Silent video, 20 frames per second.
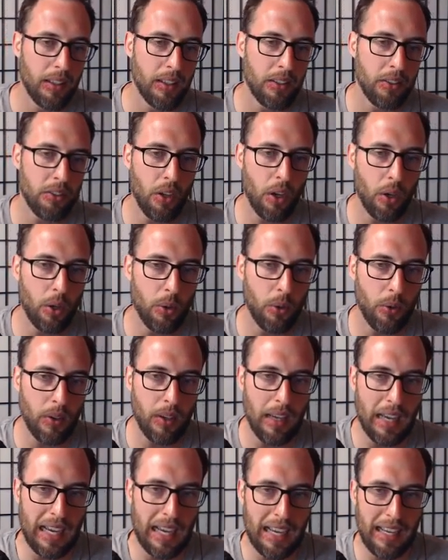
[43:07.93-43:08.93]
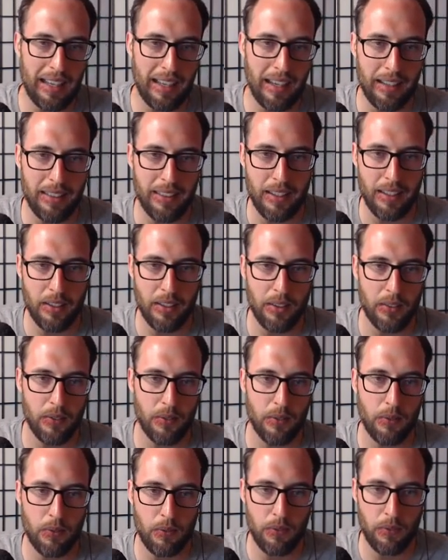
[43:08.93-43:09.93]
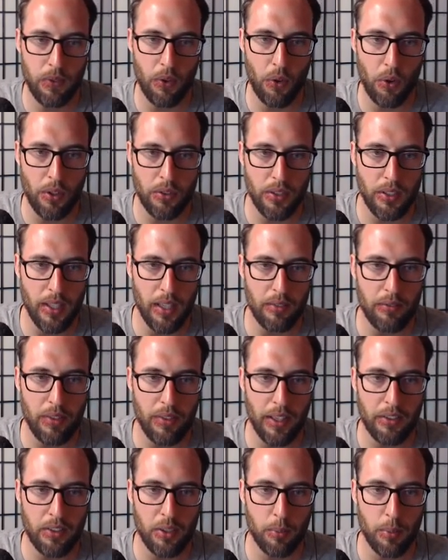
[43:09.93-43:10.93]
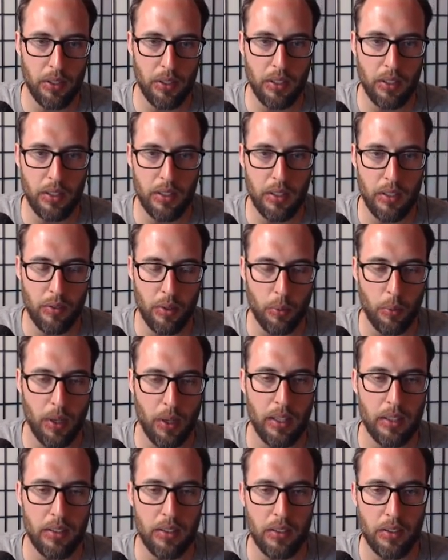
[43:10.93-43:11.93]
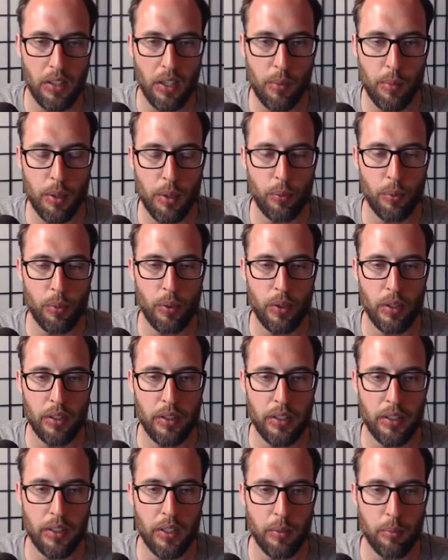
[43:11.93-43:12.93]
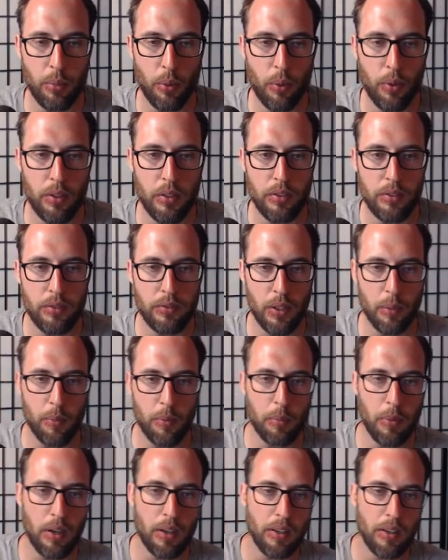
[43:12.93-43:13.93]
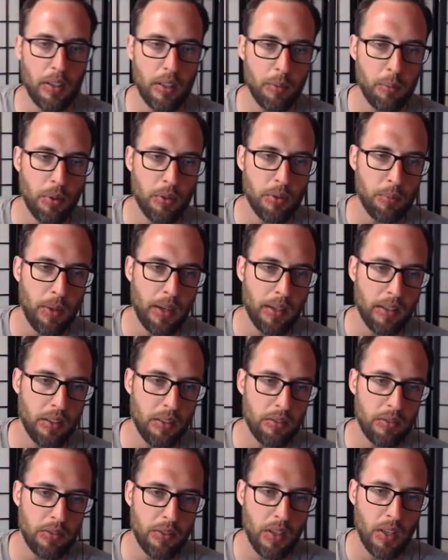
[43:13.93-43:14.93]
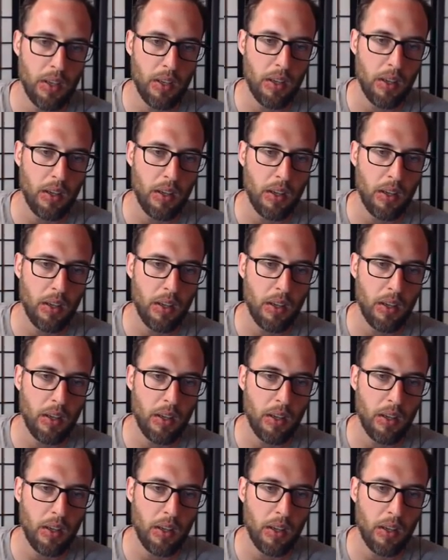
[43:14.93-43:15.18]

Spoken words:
So I think focusing on flexibility in different ways is going to be really important from a marketing perspective.